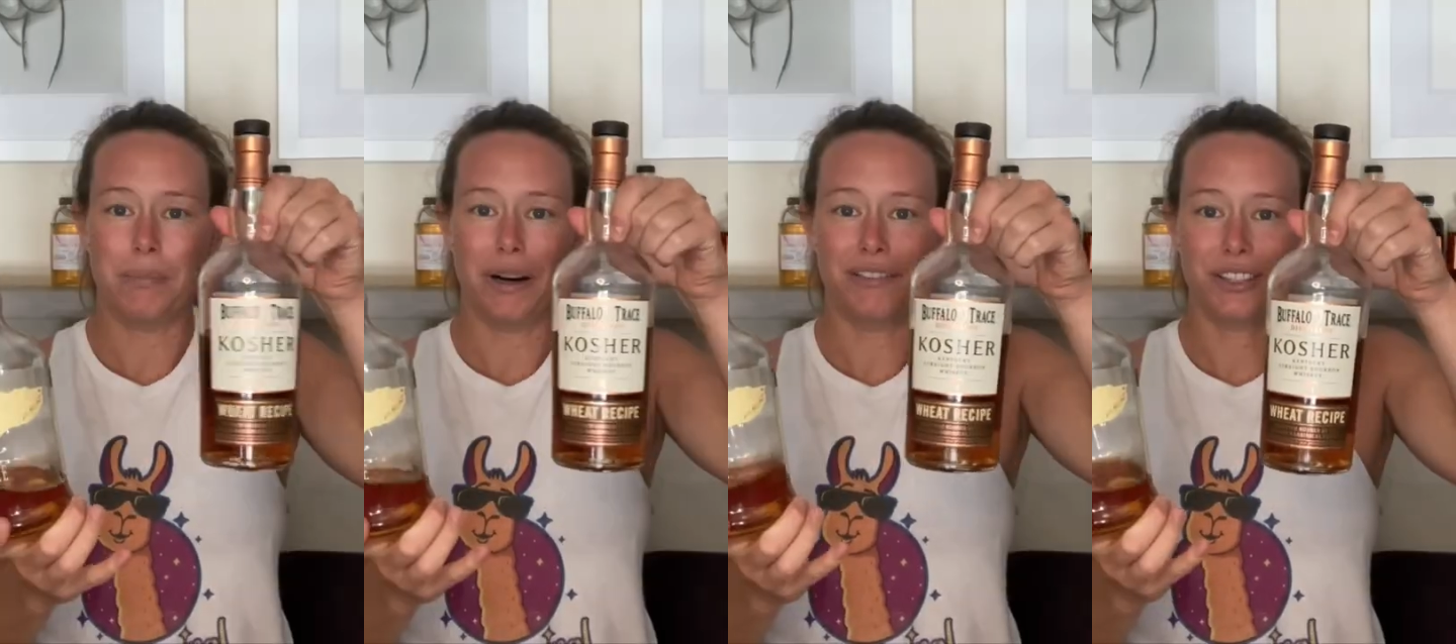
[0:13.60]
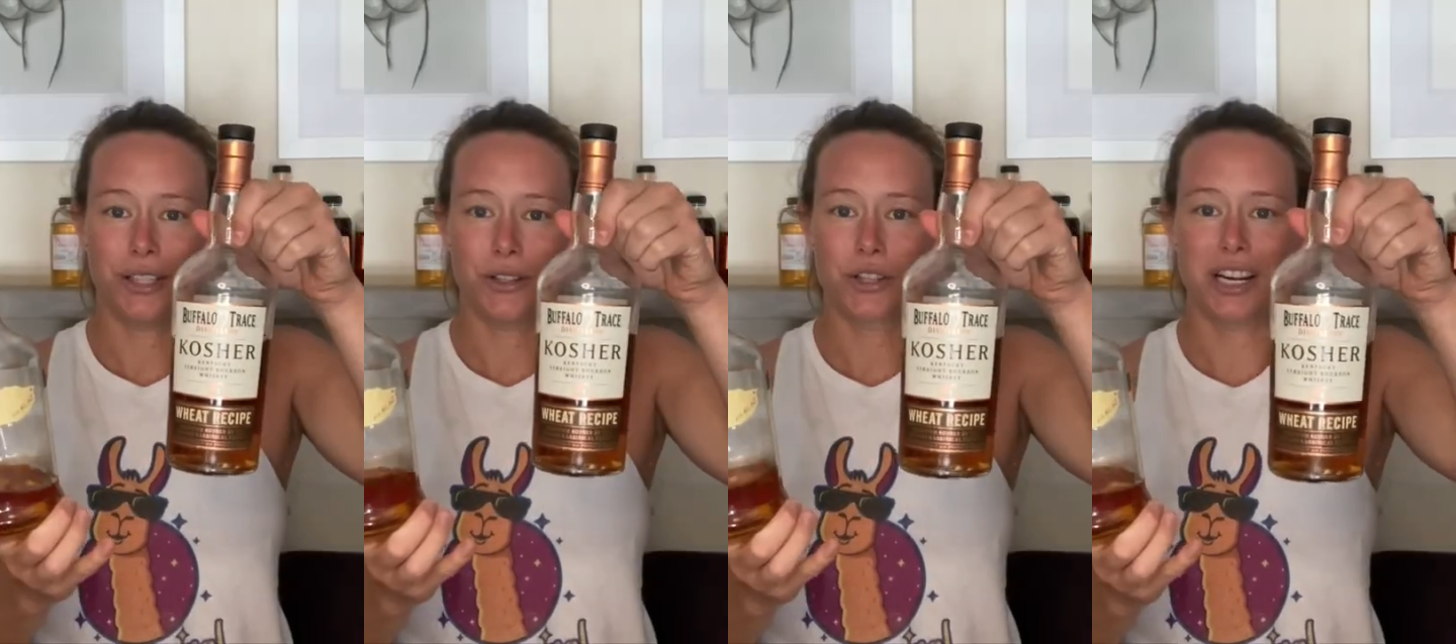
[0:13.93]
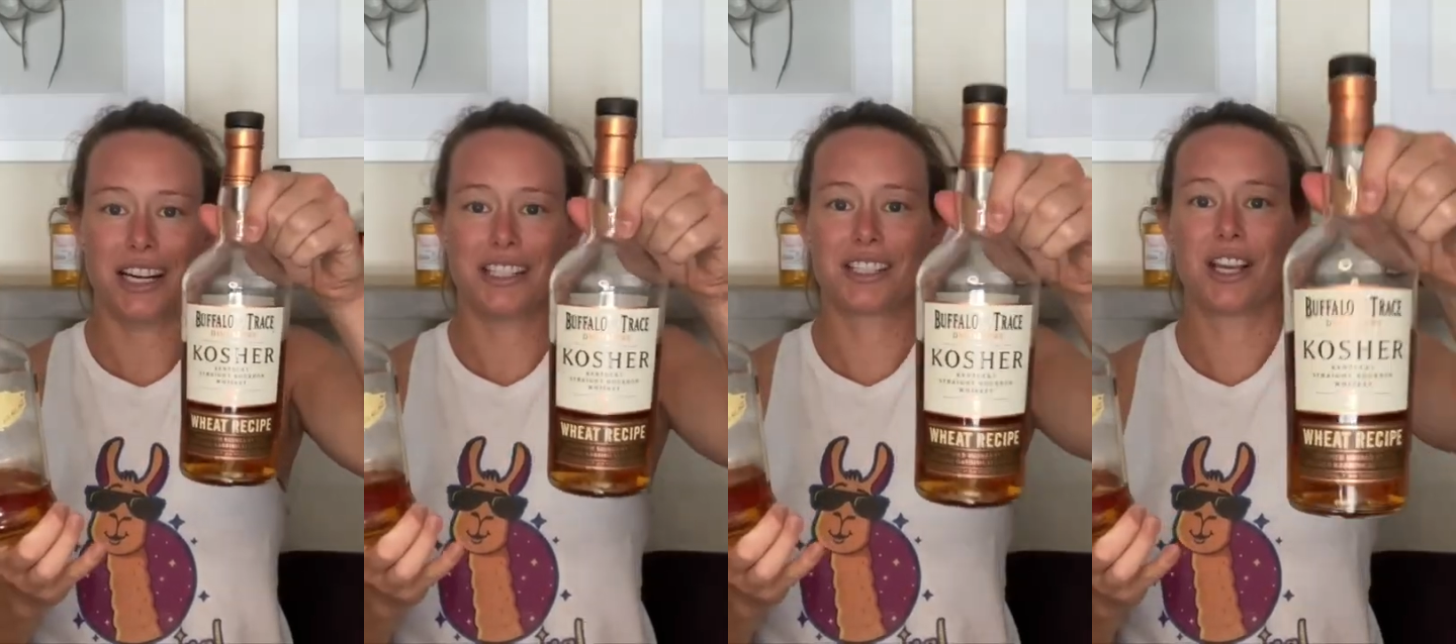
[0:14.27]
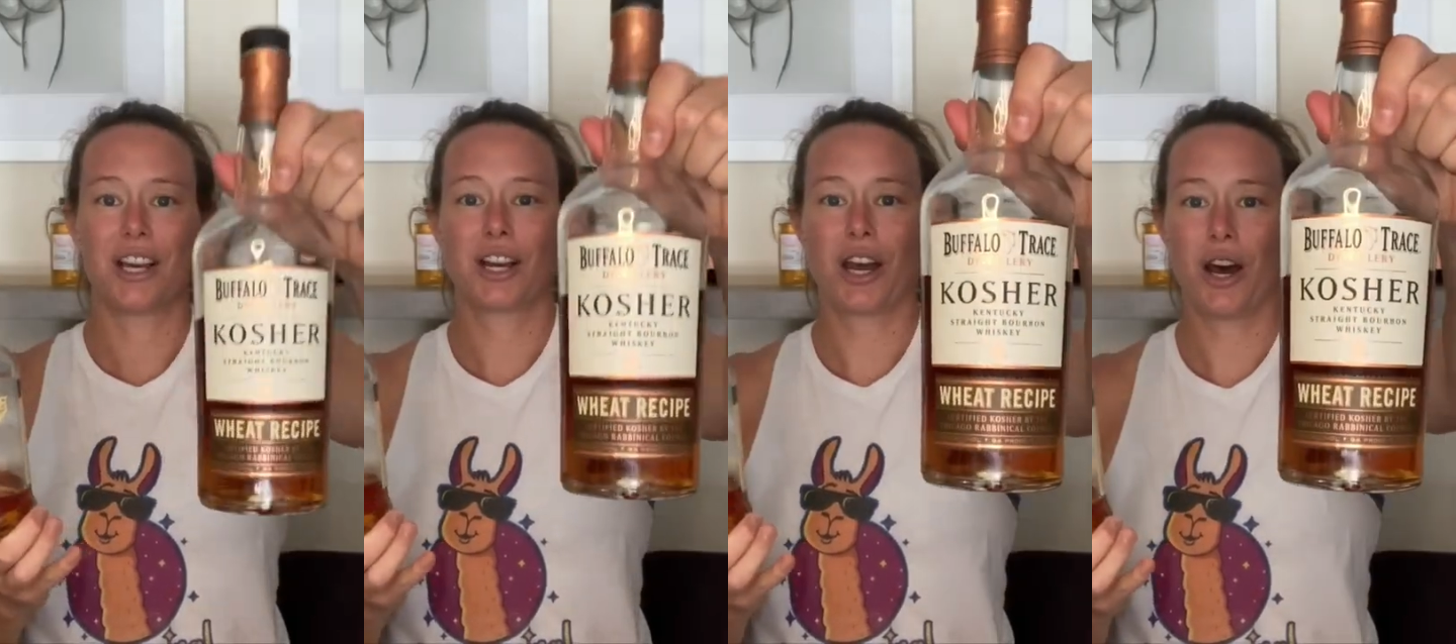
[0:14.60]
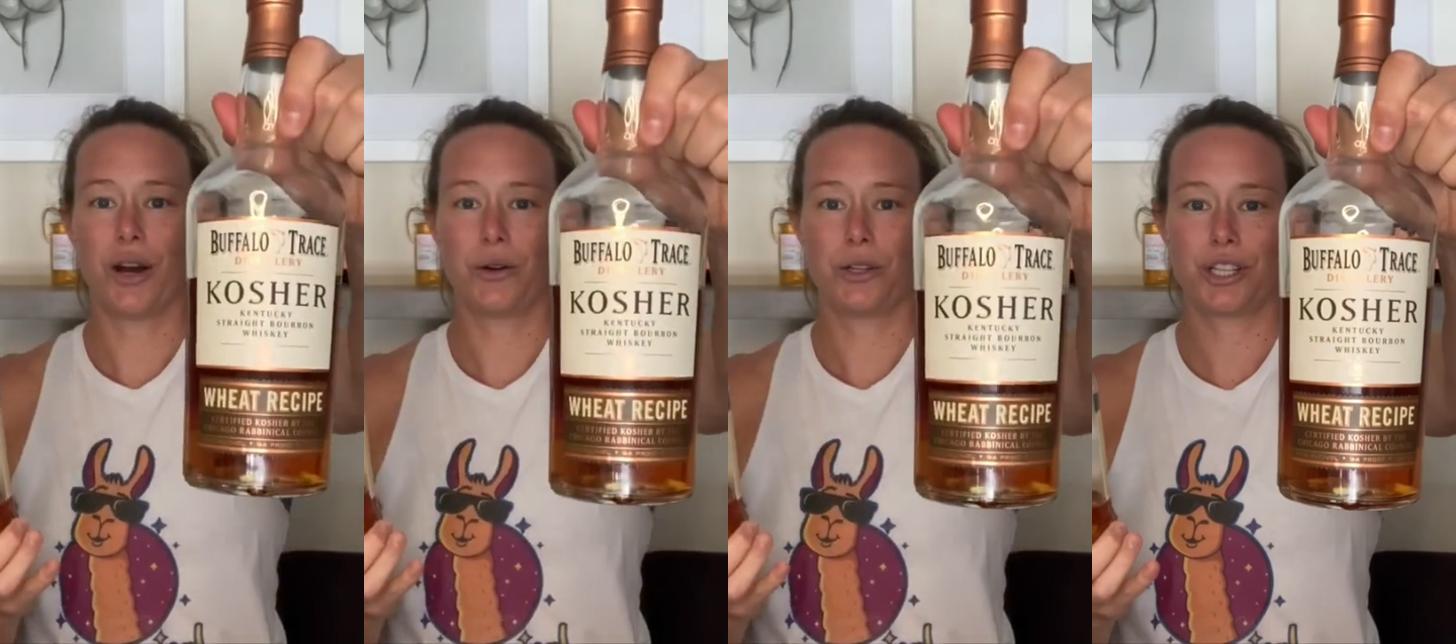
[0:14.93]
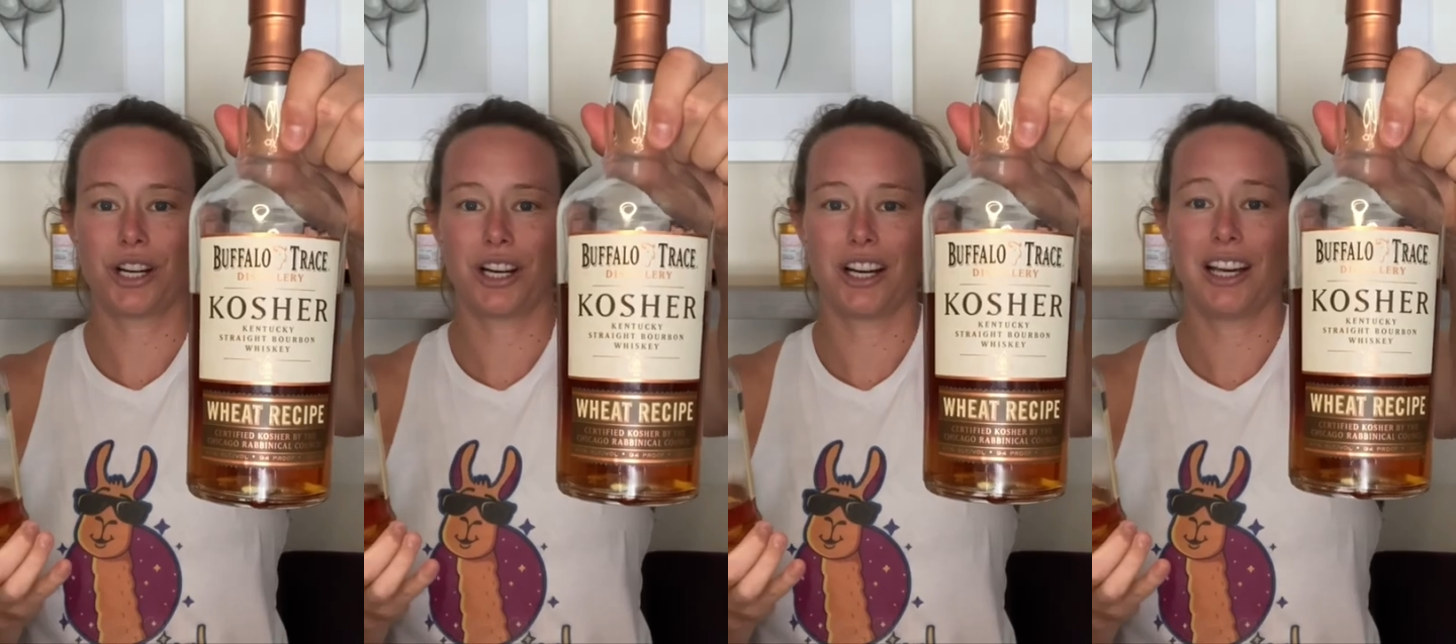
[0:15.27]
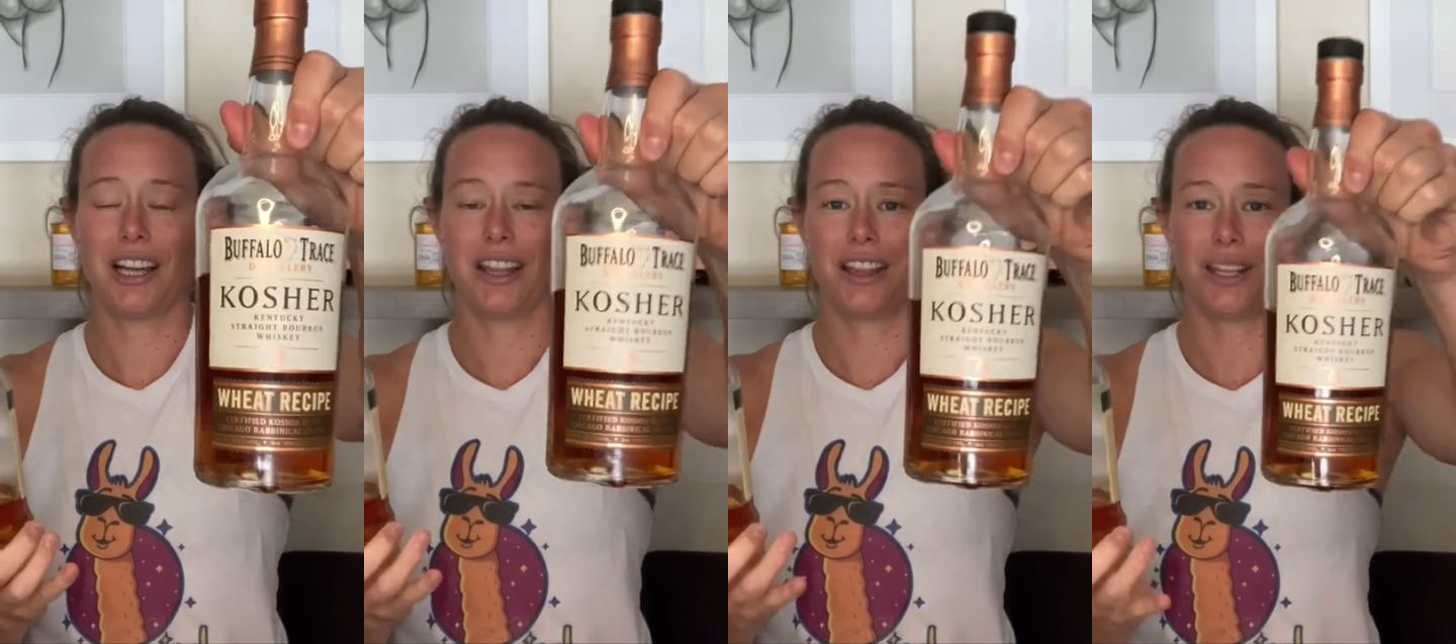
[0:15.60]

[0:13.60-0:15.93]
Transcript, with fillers: Buffalo Trace Kosher,